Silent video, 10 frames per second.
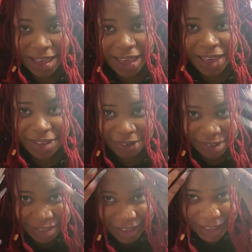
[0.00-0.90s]
And you
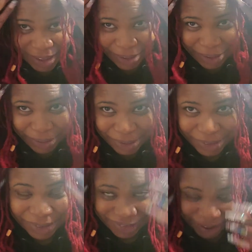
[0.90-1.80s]
could tell
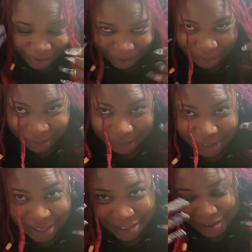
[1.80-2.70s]
now with this
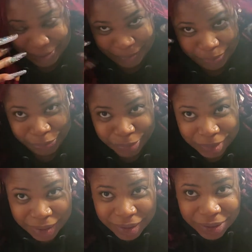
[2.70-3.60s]
light,
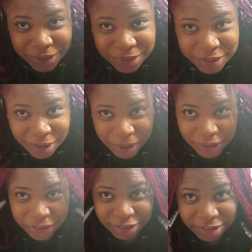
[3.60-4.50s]
you could tell I
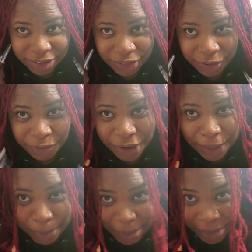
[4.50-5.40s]
just did the front
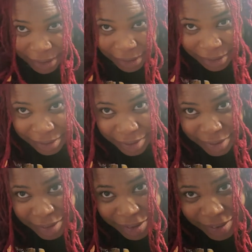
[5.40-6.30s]

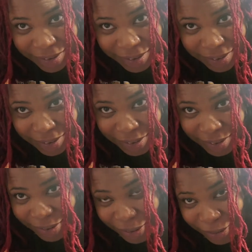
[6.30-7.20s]
because you could
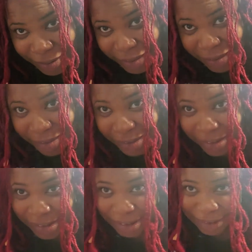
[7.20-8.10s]
still see
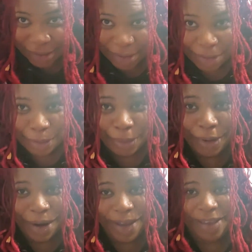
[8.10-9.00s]
some
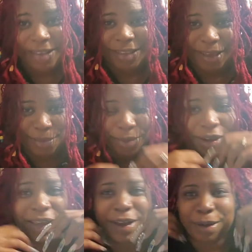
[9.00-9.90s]
grays up in
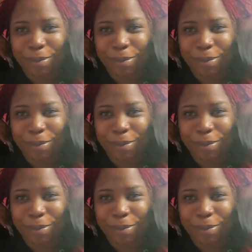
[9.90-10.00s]
there.